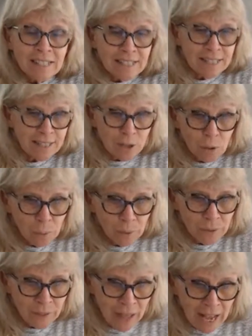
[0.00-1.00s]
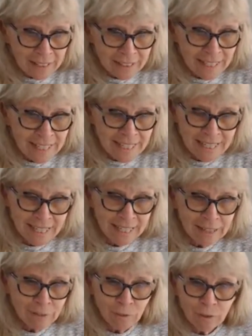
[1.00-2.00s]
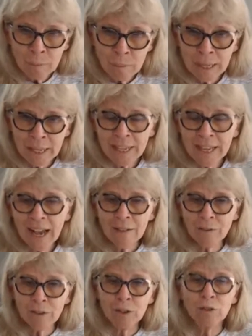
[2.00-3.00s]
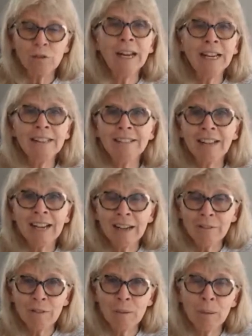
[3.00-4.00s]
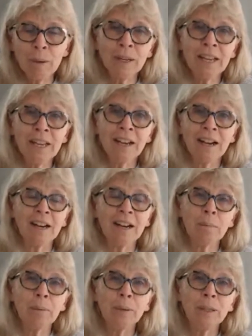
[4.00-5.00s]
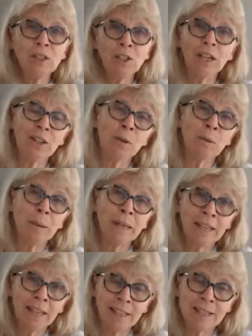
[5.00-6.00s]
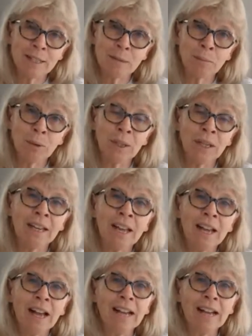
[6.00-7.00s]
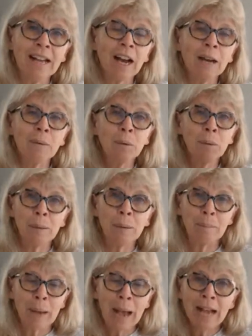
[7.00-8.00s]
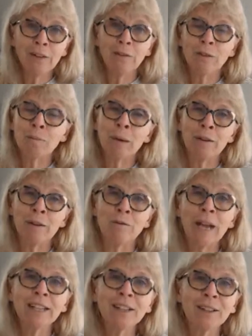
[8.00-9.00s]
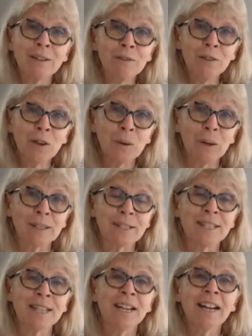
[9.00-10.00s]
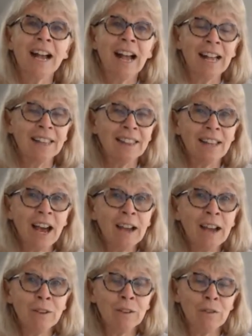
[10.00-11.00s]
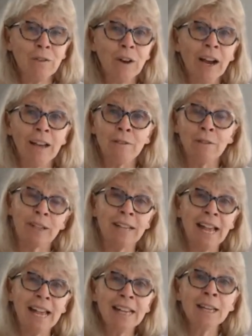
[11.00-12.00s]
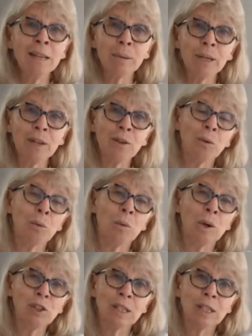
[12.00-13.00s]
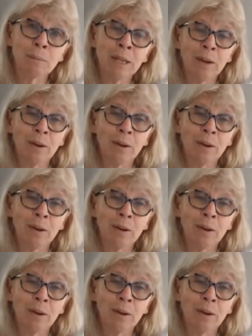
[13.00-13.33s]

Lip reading: So that is it from me. Have a great day, everybody. I appreciate you being here this morning, and I will be back for my regular viewers at live at 5. And anybody who watches me